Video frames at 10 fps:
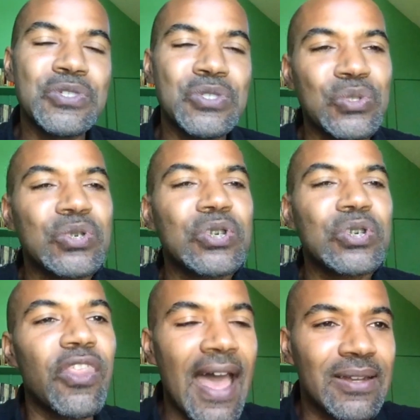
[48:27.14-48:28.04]
the
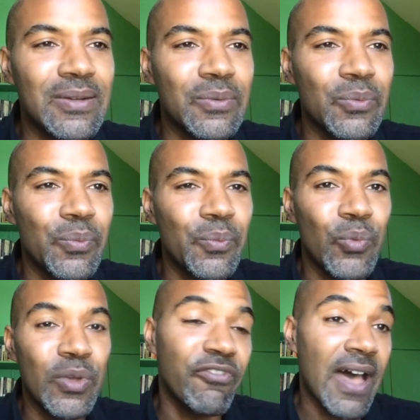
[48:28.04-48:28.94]
sooner that
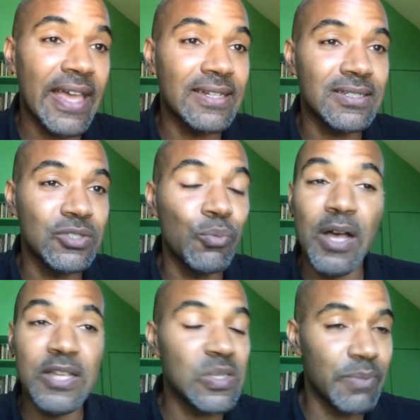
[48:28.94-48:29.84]
we find
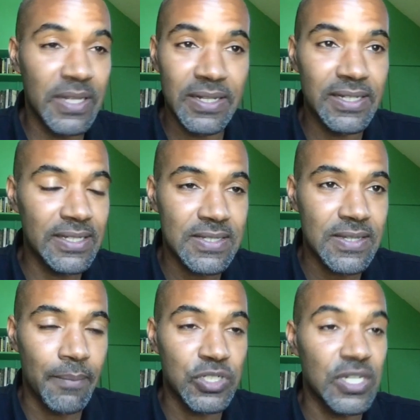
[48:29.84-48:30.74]
new
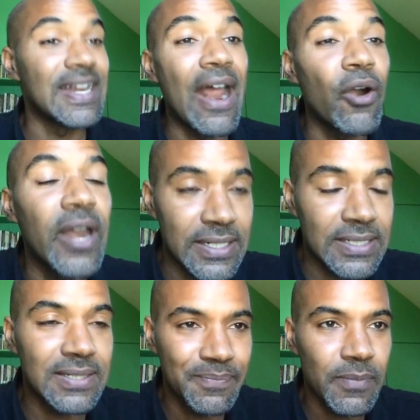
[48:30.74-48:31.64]
possibilities um, to
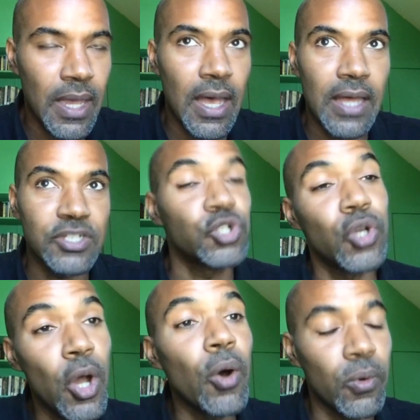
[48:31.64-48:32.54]
narrate,
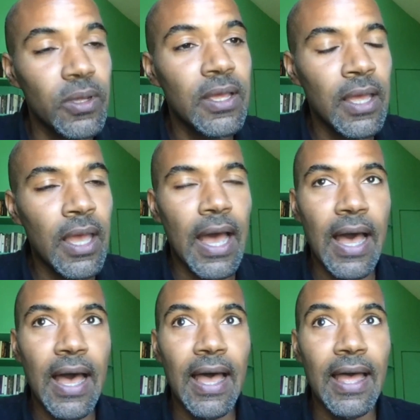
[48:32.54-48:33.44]
uh, to know,
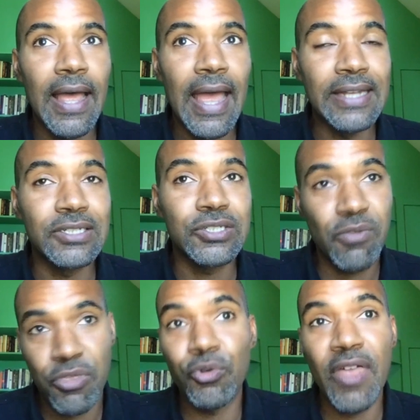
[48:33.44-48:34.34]
uh,
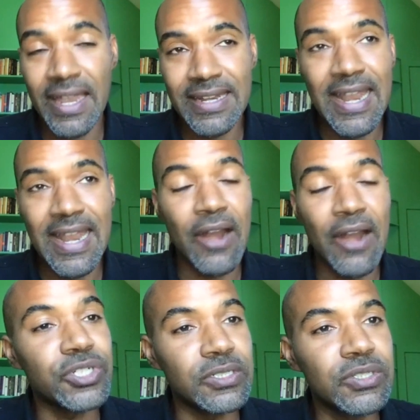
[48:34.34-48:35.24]
and through that
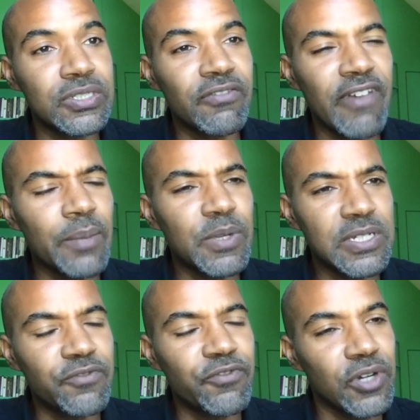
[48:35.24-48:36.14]
narration to
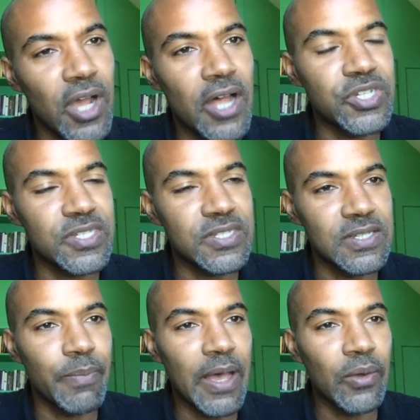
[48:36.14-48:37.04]
develop a different
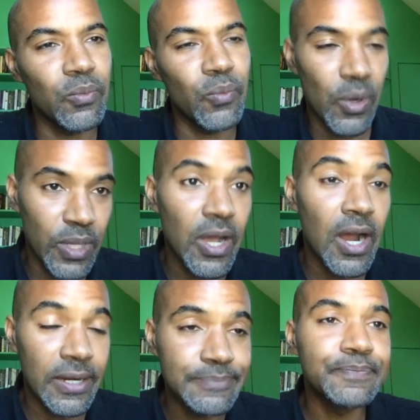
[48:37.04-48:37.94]
consciousness about where
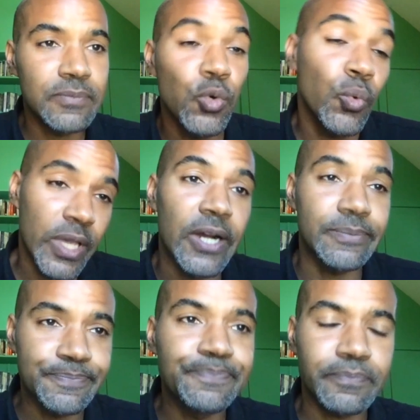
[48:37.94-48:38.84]
we are, who
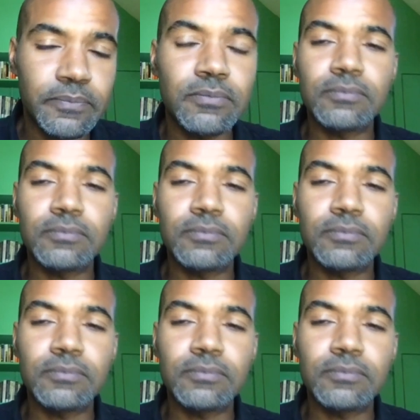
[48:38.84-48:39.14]
we are.